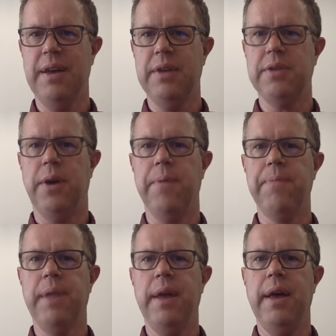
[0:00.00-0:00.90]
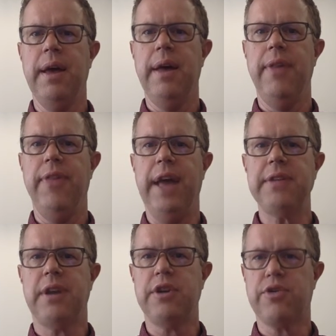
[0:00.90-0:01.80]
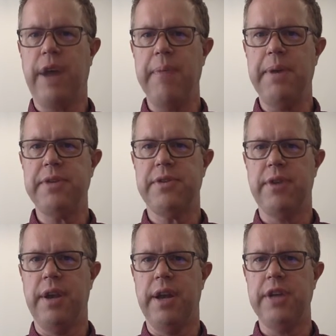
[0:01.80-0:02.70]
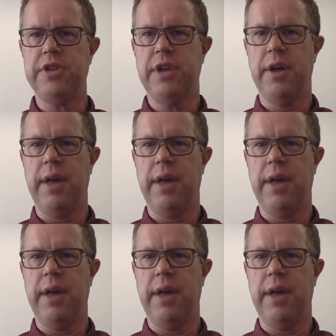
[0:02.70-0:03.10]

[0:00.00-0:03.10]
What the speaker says: So that's our trimester in a nutshell.